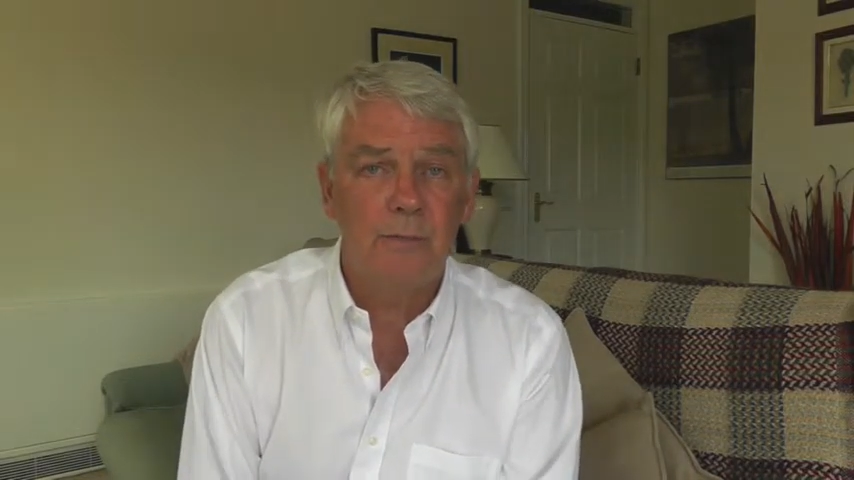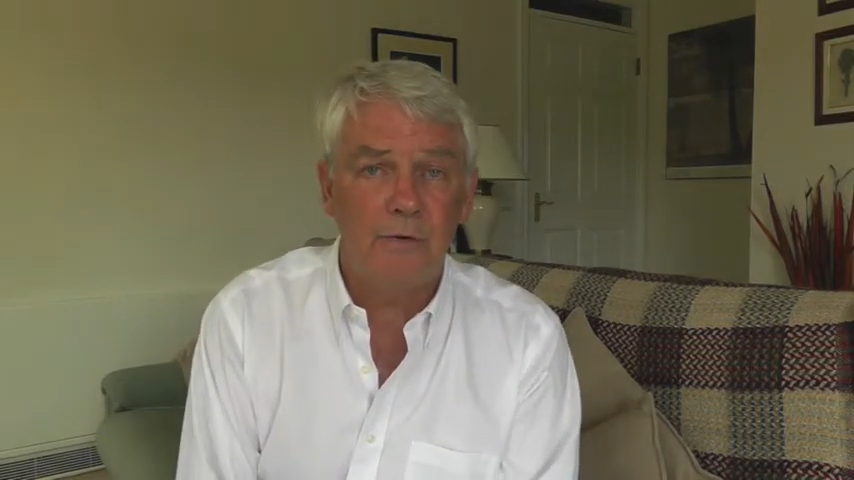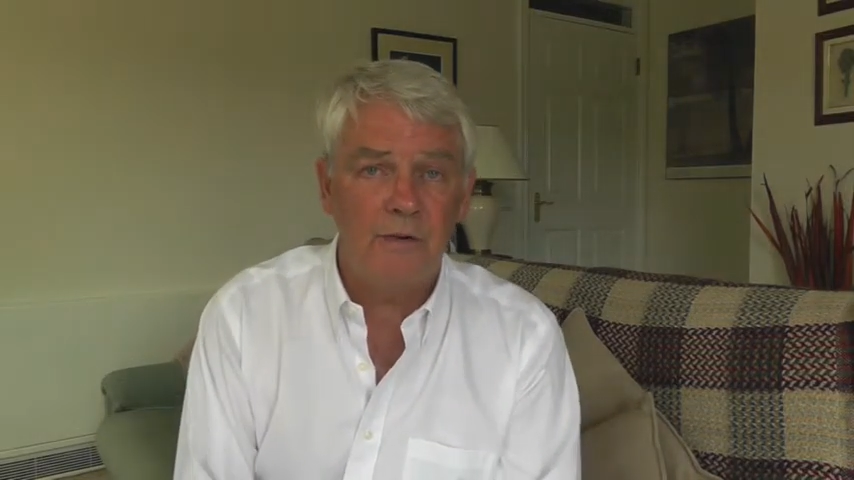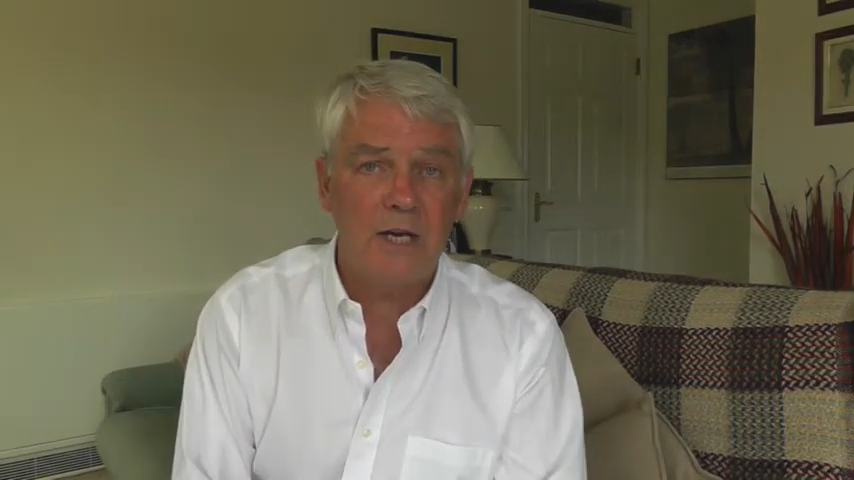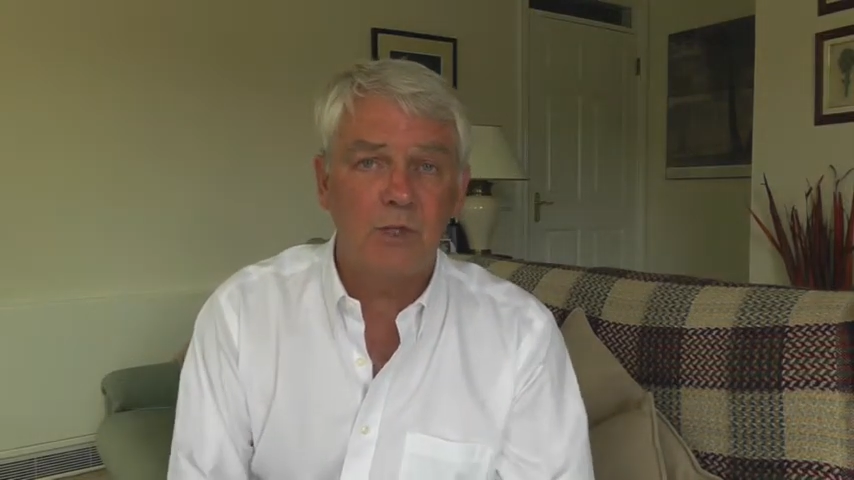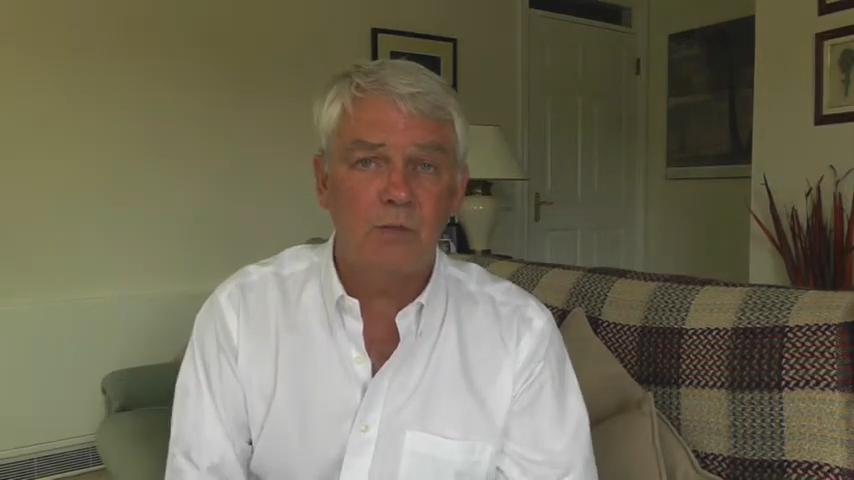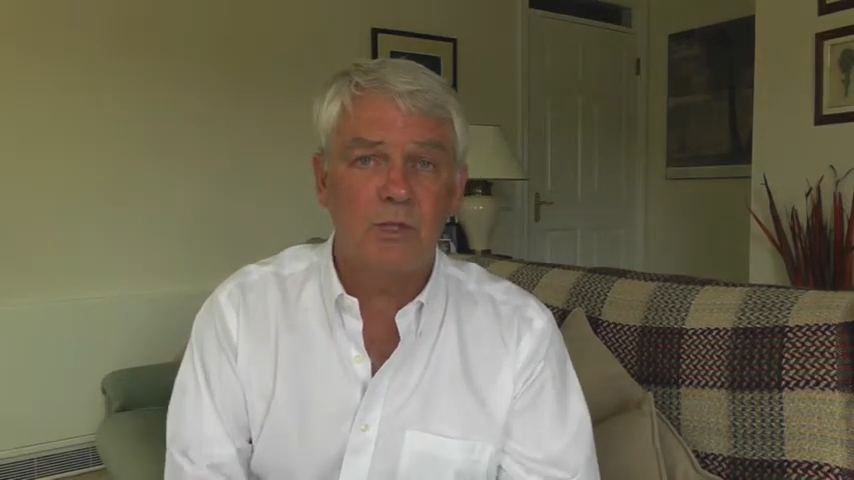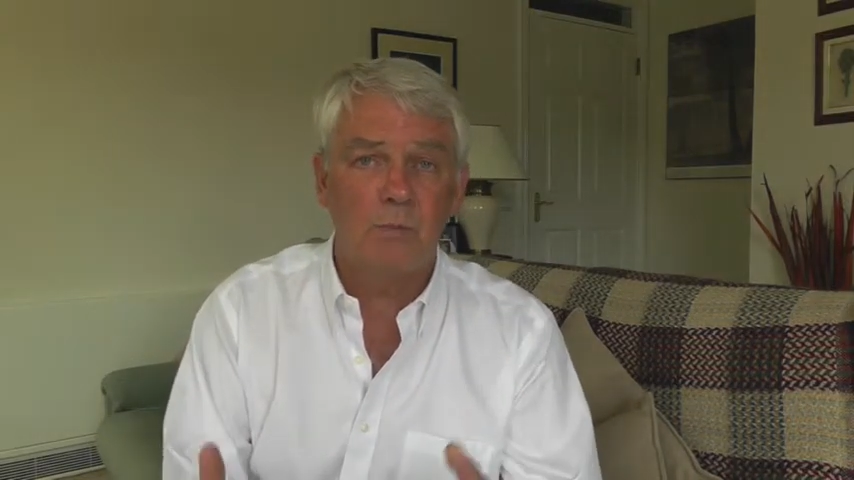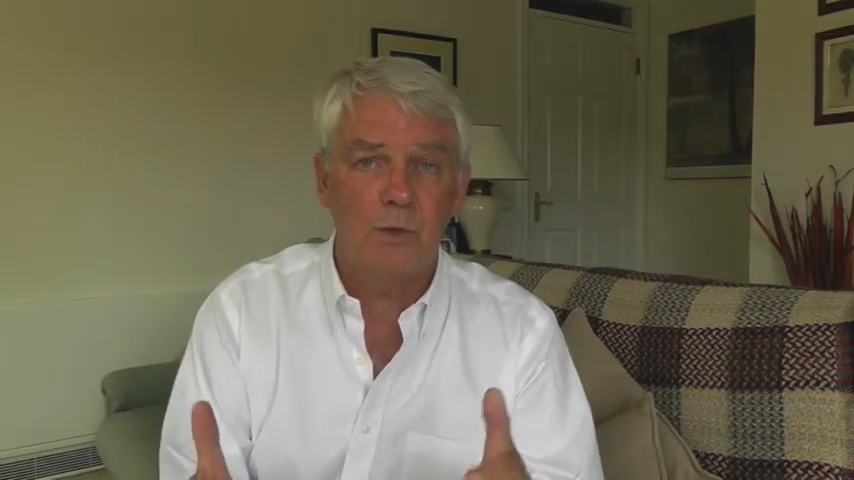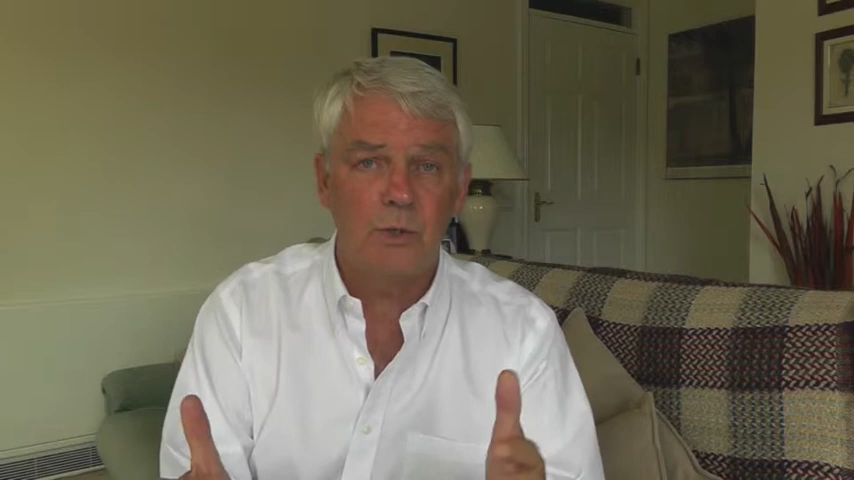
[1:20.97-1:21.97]
professionals
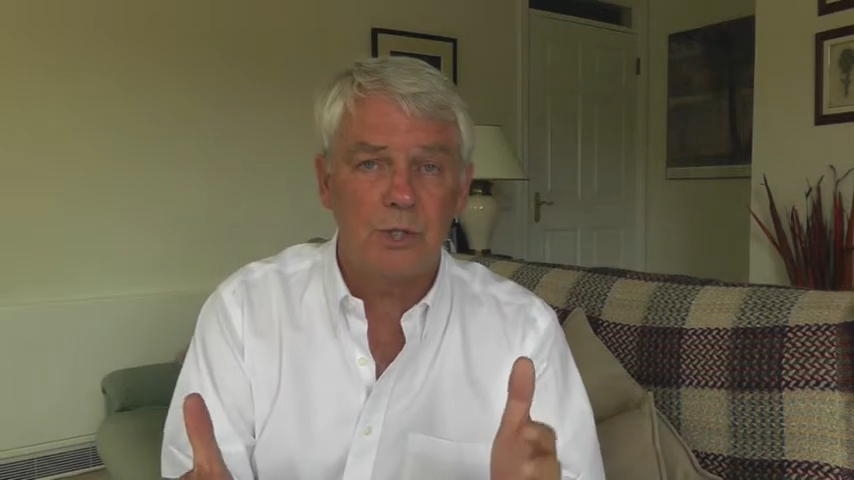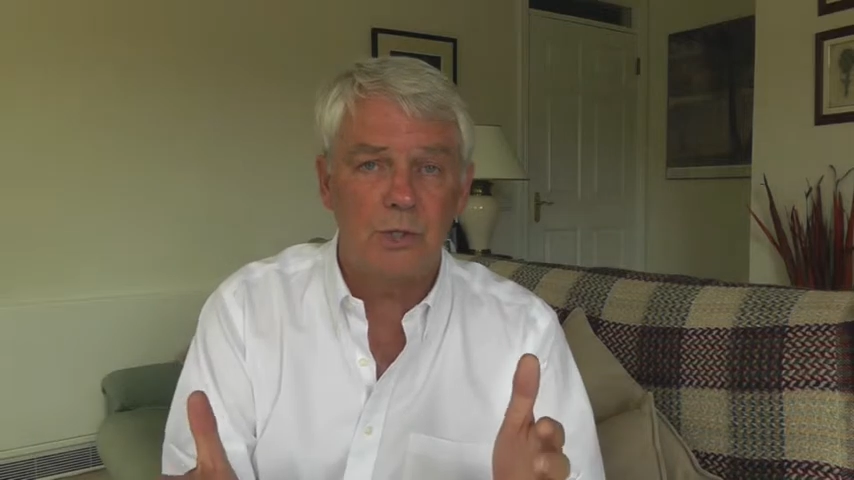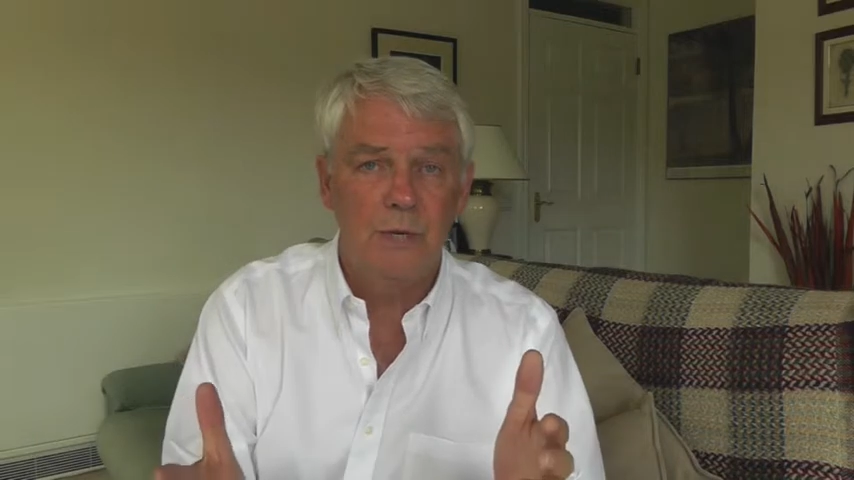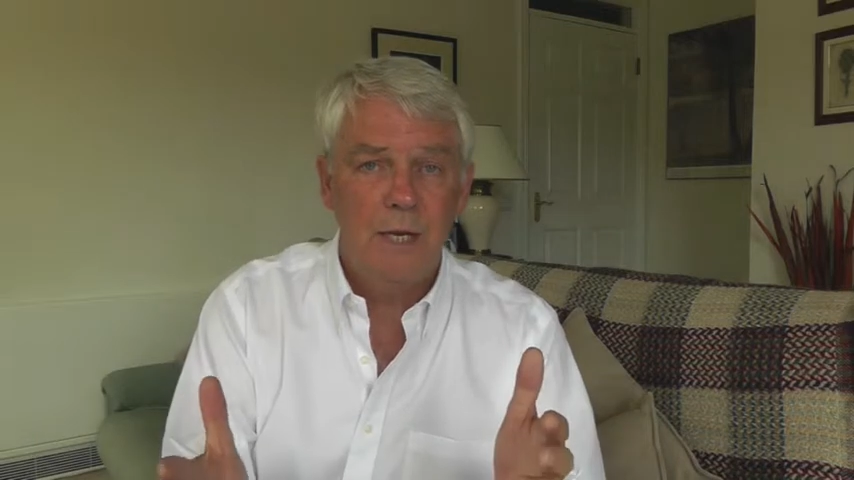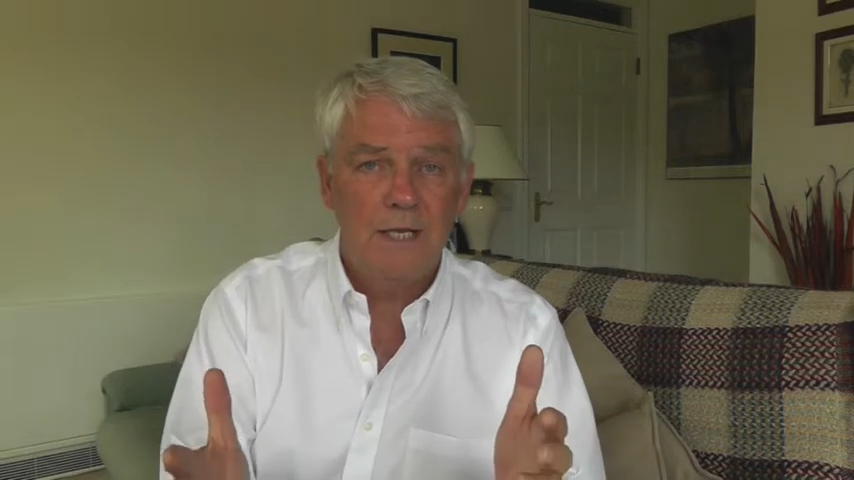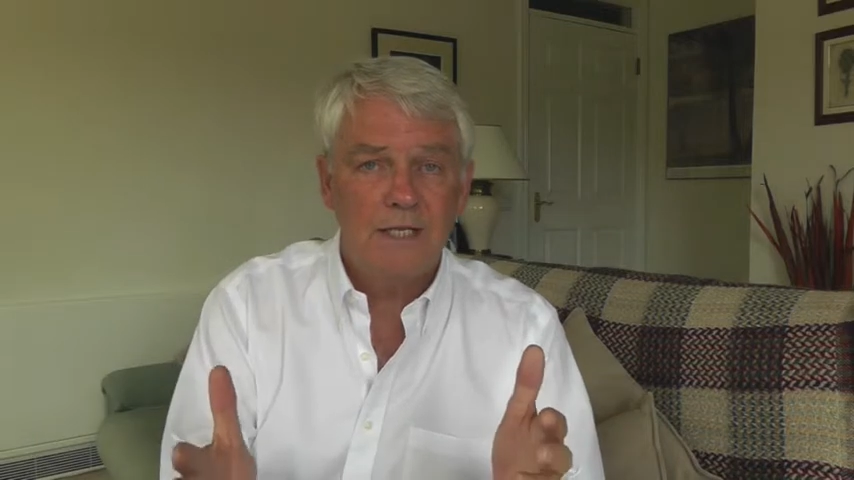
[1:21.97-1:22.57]
that want to